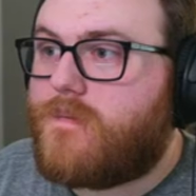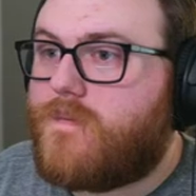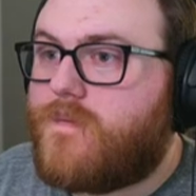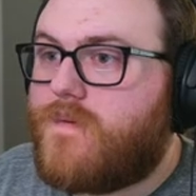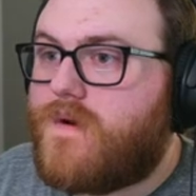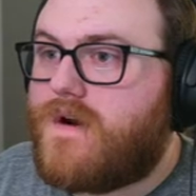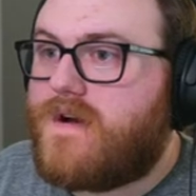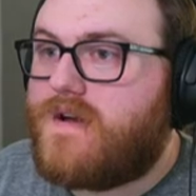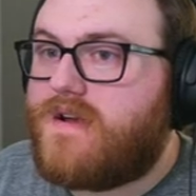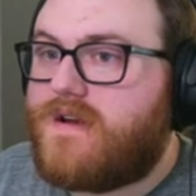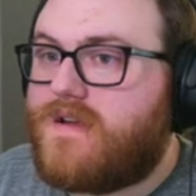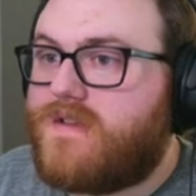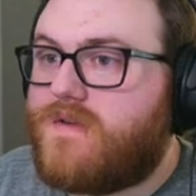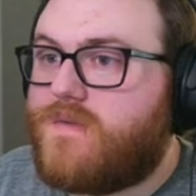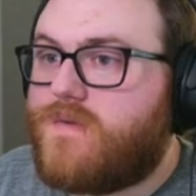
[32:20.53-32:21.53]
What
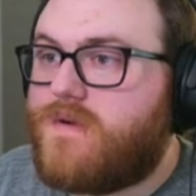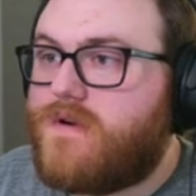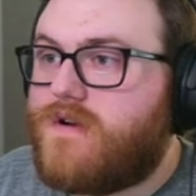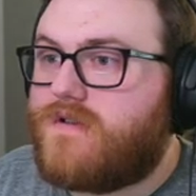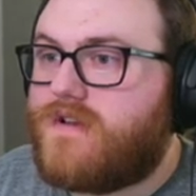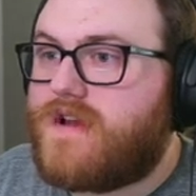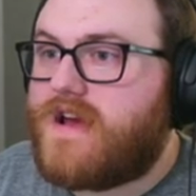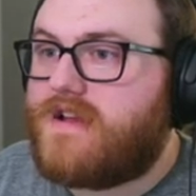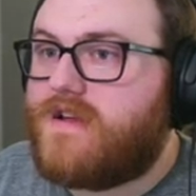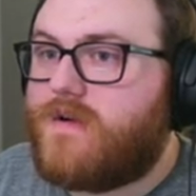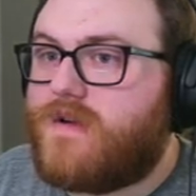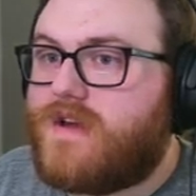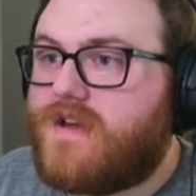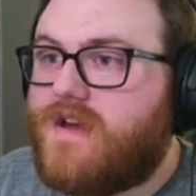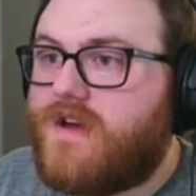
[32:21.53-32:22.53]
in the world did I do
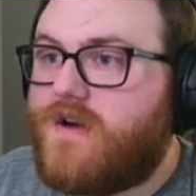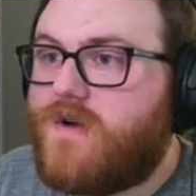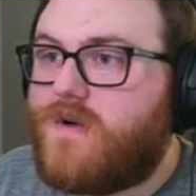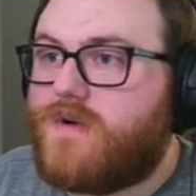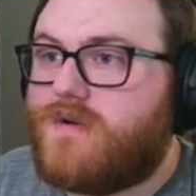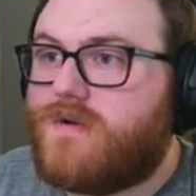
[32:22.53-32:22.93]
to you?